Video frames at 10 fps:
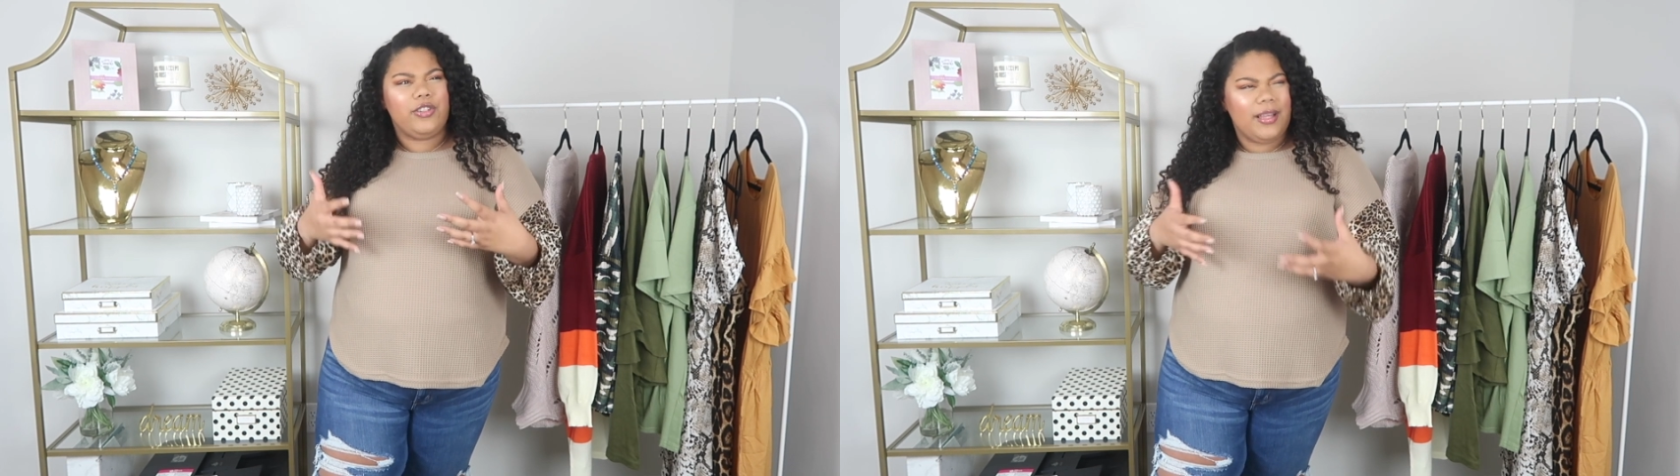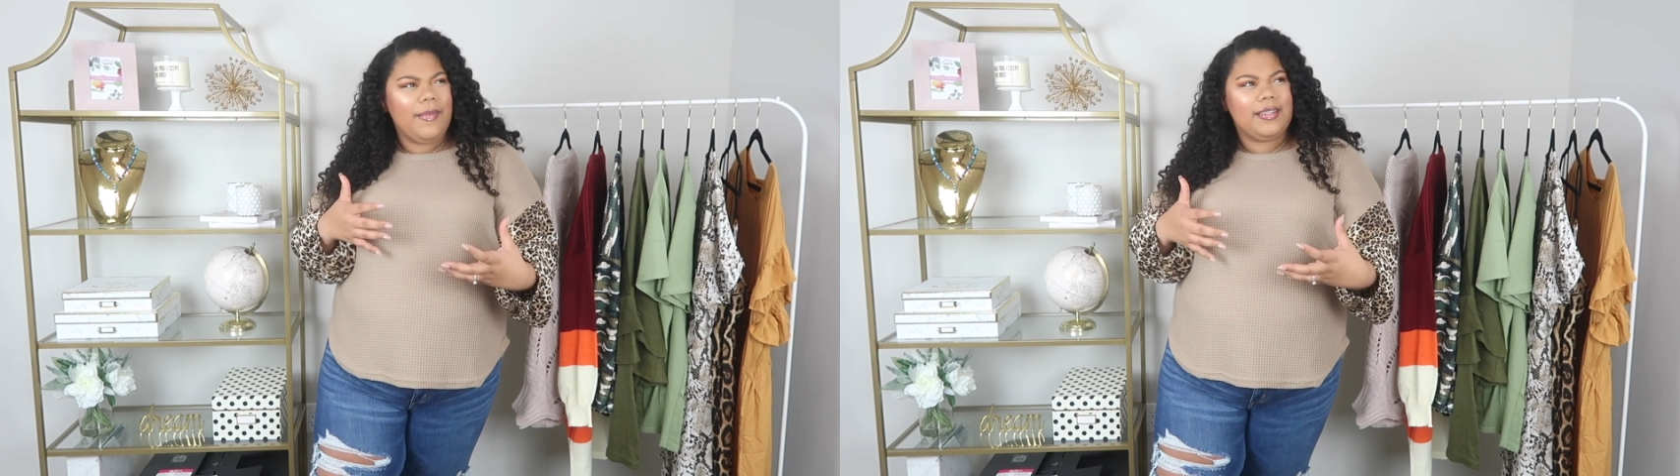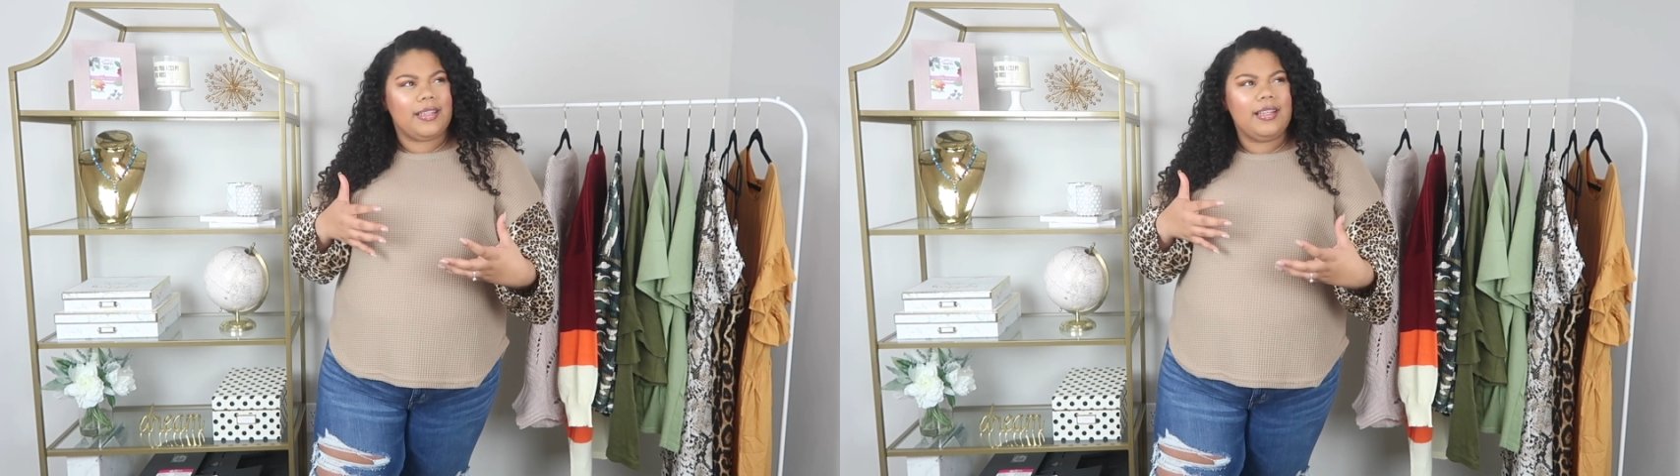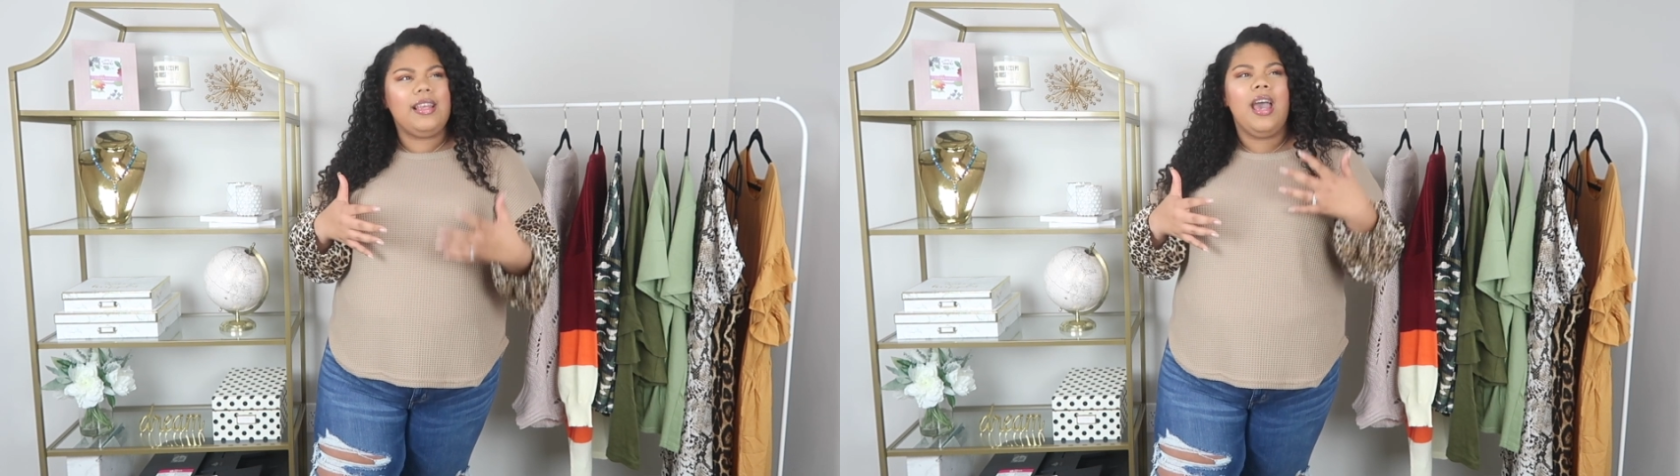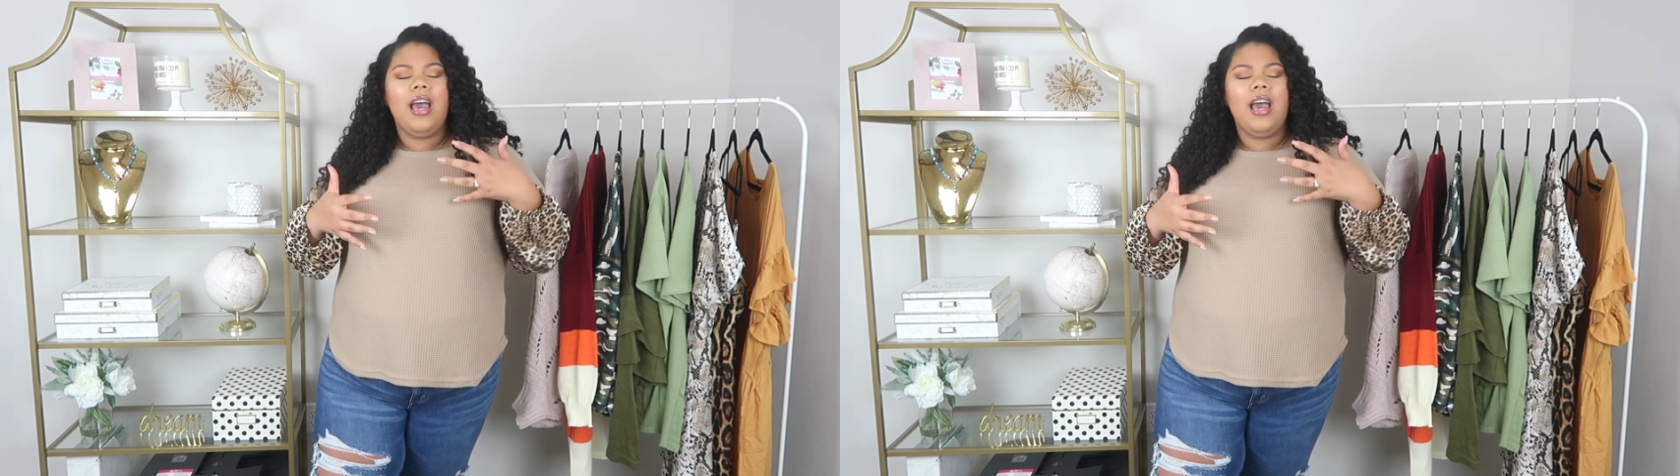Does that make sense?